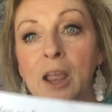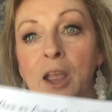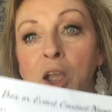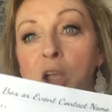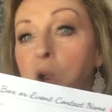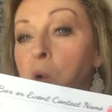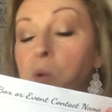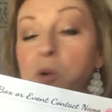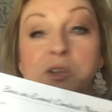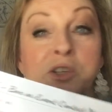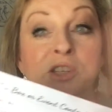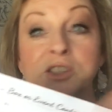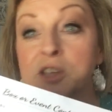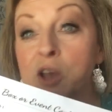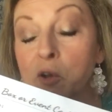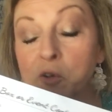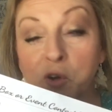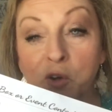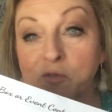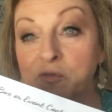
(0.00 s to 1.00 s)
who were just
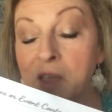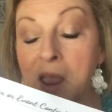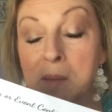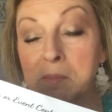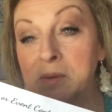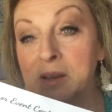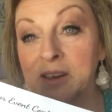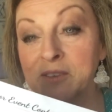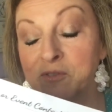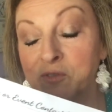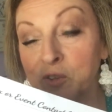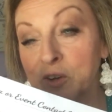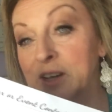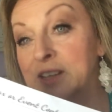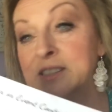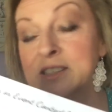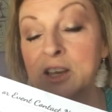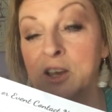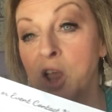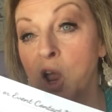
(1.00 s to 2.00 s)
on your family and
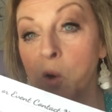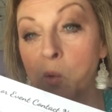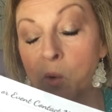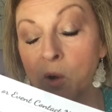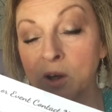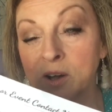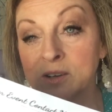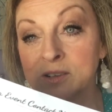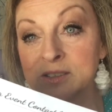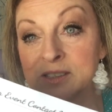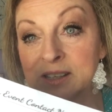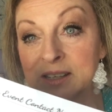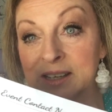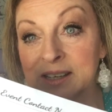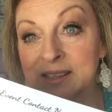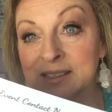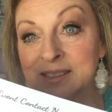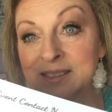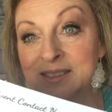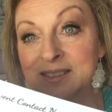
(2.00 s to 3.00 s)
friends and coworkers
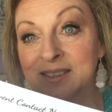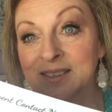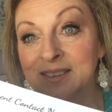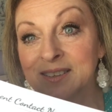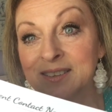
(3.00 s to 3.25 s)
list,